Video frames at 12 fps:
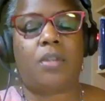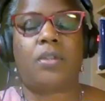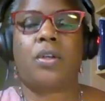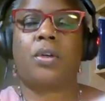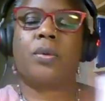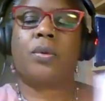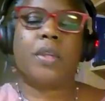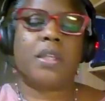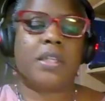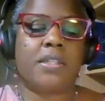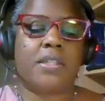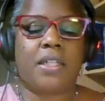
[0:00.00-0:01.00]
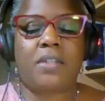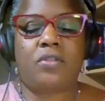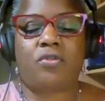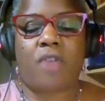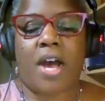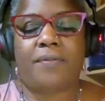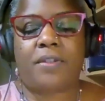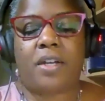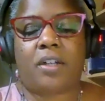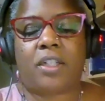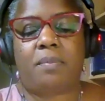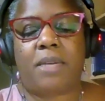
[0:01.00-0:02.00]
So the city's draft
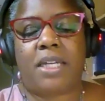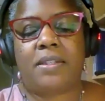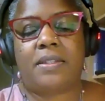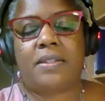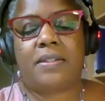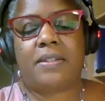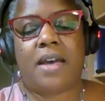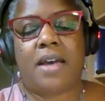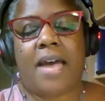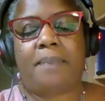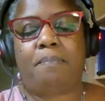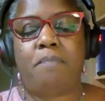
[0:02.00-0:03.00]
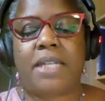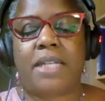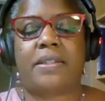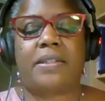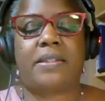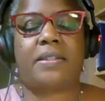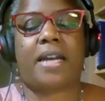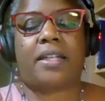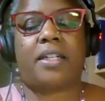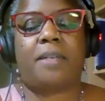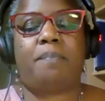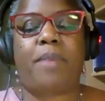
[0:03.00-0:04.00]
documents admits
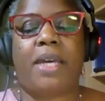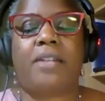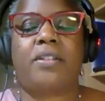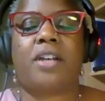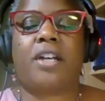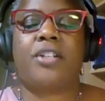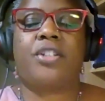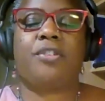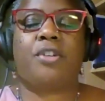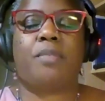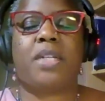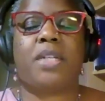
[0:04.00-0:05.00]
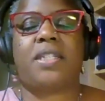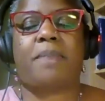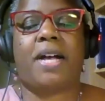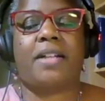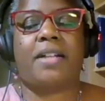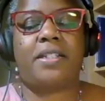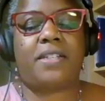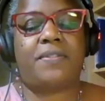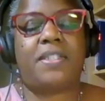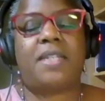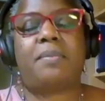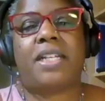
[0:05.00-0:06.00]
that compared to Ontario municipalities of
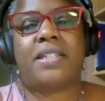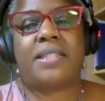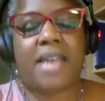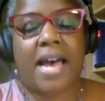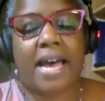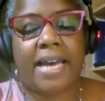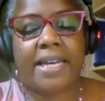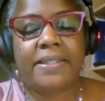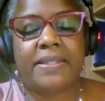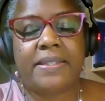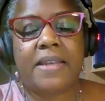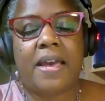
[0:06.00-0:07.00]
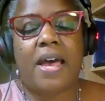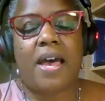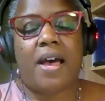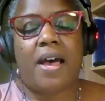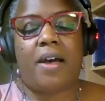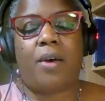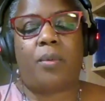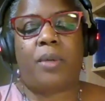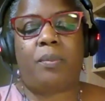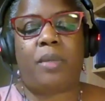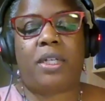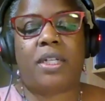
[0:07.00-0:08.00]
similar size,
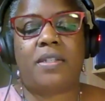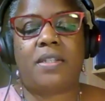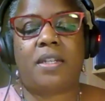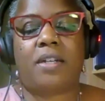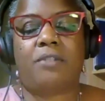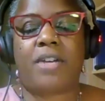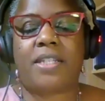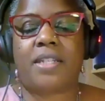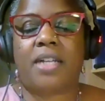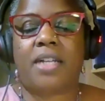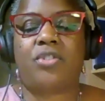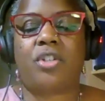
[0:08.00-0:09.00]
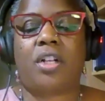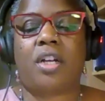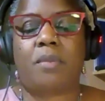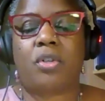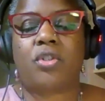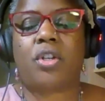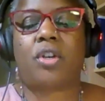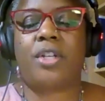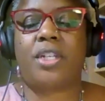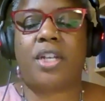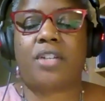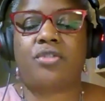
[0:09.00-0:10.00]
when we consider residential, commercial, or
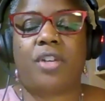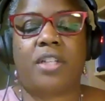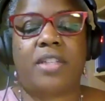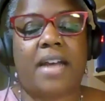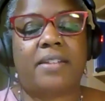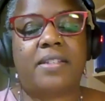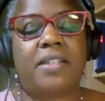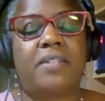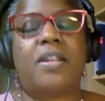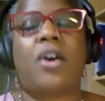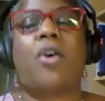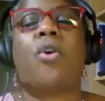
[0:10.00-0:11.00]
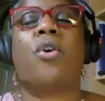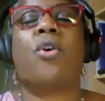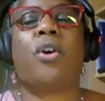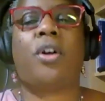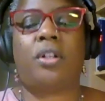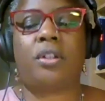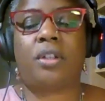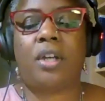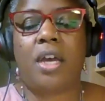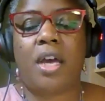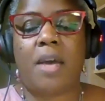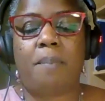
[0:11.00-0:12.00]
industrial taxes, they're all
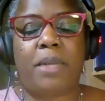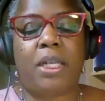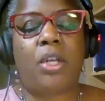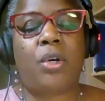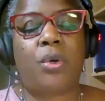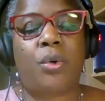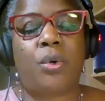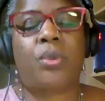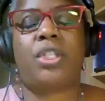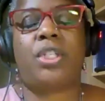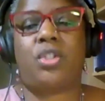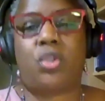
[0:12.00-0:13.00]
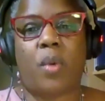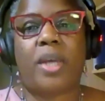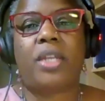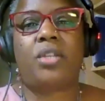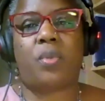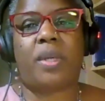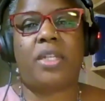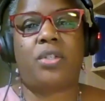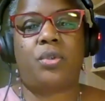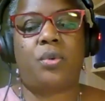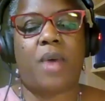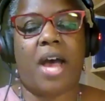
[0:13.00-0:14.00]
below the
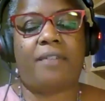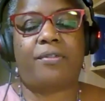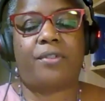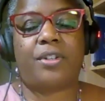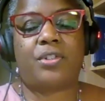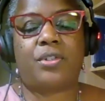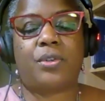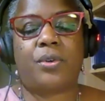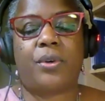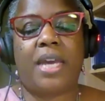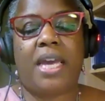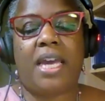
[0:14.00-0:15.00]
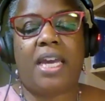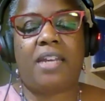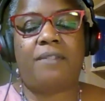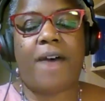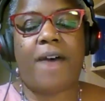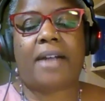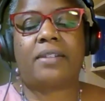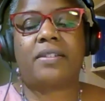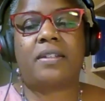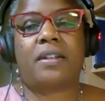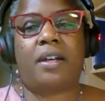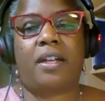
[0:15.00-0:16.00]
2022 average. So in
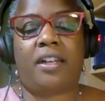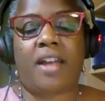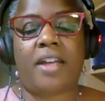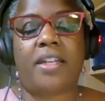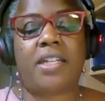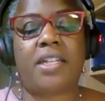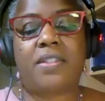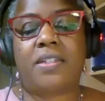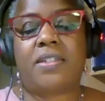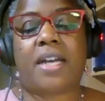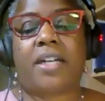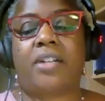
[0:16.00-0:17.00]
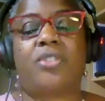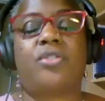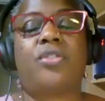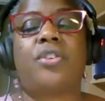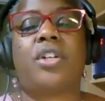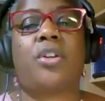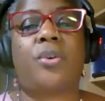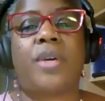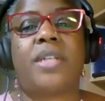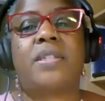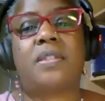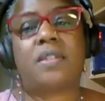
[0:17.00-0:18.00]
fact, London is the second or third
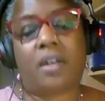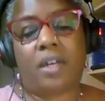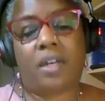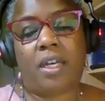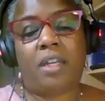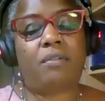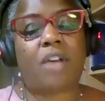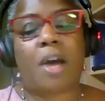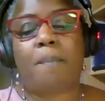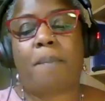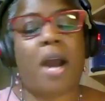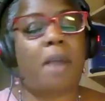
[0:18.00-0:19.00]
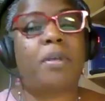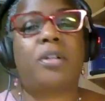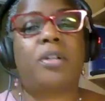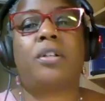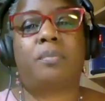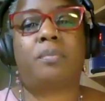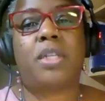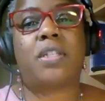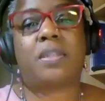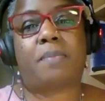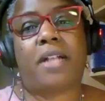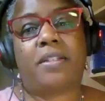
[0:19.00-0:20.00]
lowest in comparable
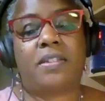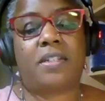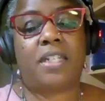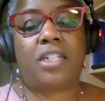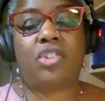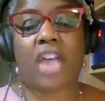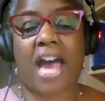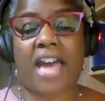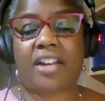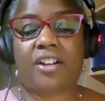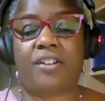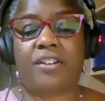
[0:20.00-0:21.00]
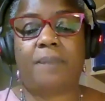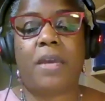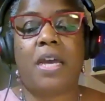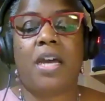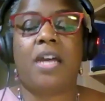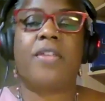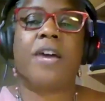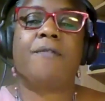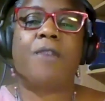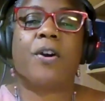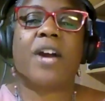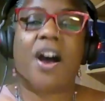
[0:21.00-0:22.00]
municipalities in each category.
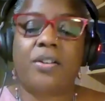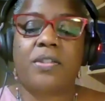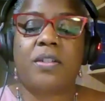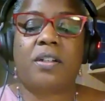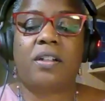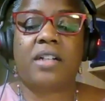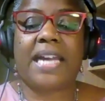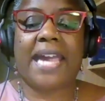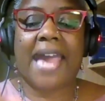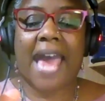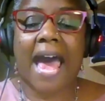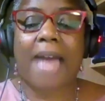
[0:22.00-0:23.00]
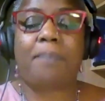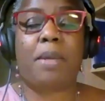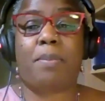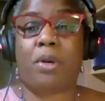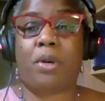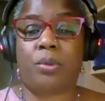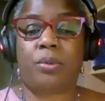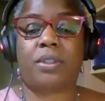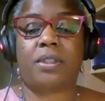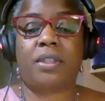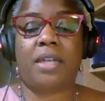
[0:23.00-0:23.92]
Therefore, council can be bold